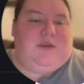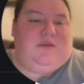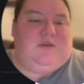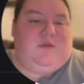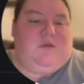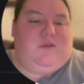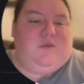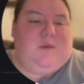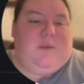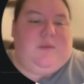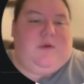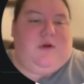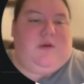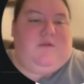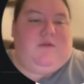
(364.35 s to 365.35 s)
two of those
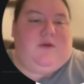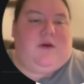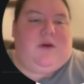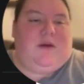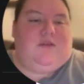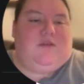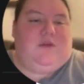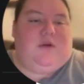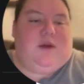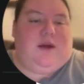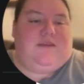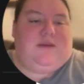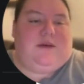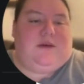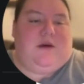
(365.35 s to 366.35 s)
people convert into your high
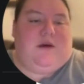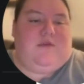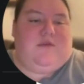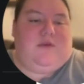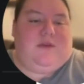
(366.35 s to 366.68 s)
ticket offer,